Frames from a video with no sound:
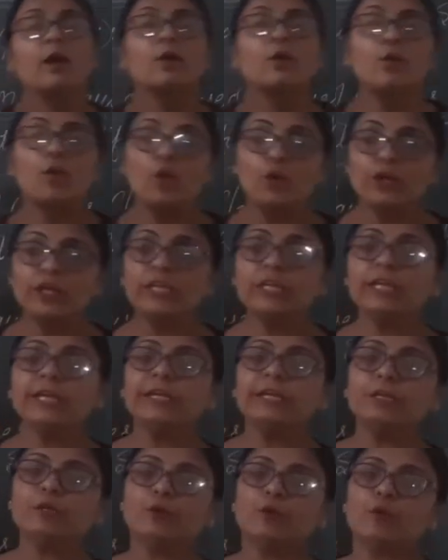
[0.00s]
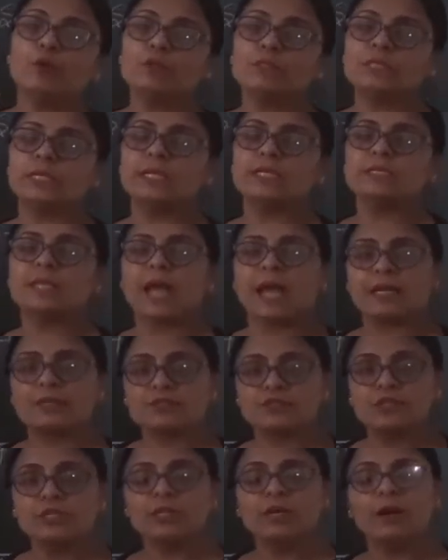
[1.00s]
Coordinate clause is
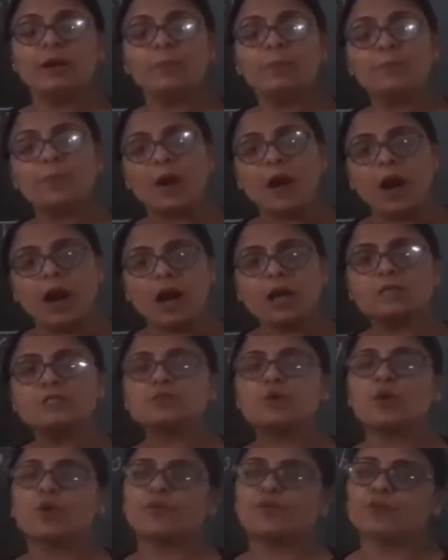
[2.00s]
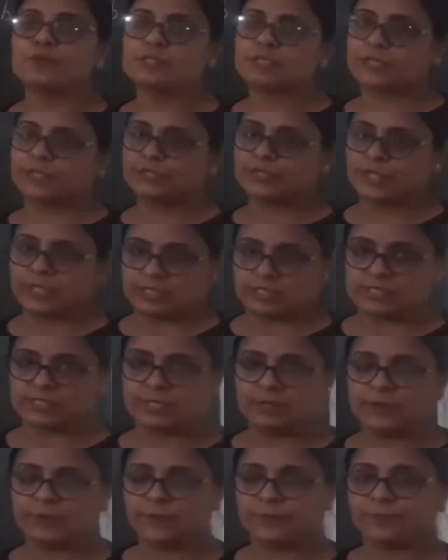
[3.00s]
actually a part of a sentence.
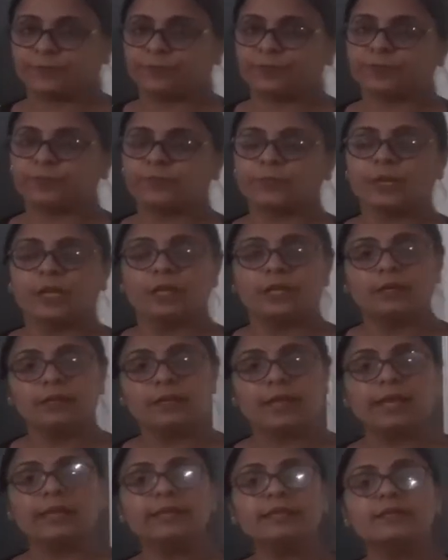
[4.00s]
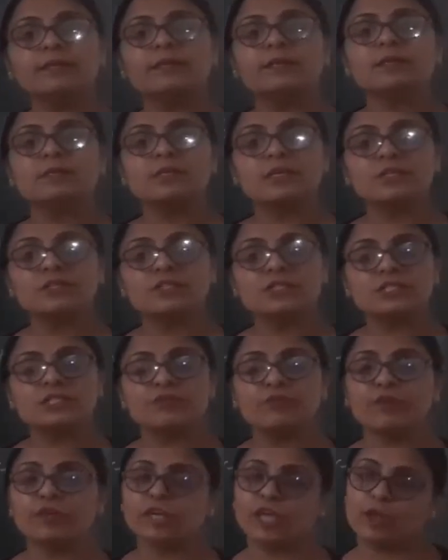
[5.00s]
Like in the conjunctions,
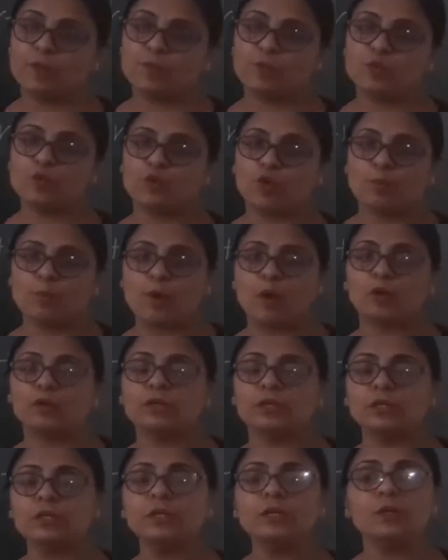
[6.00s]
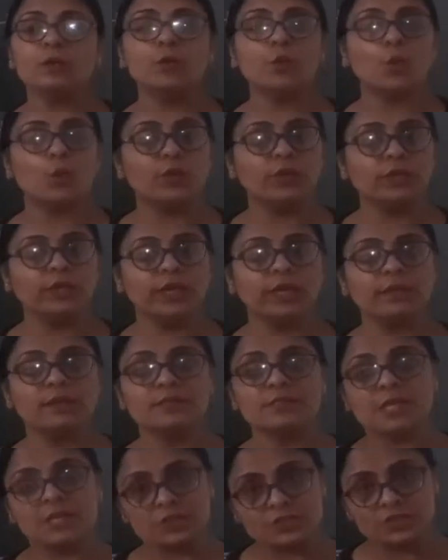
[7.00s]
we came to know about the coordinate
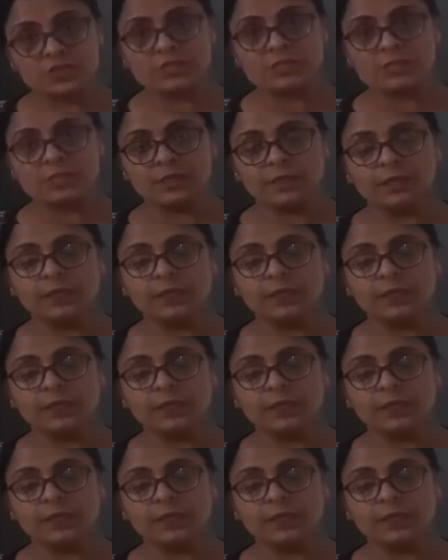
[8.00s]
conjunctions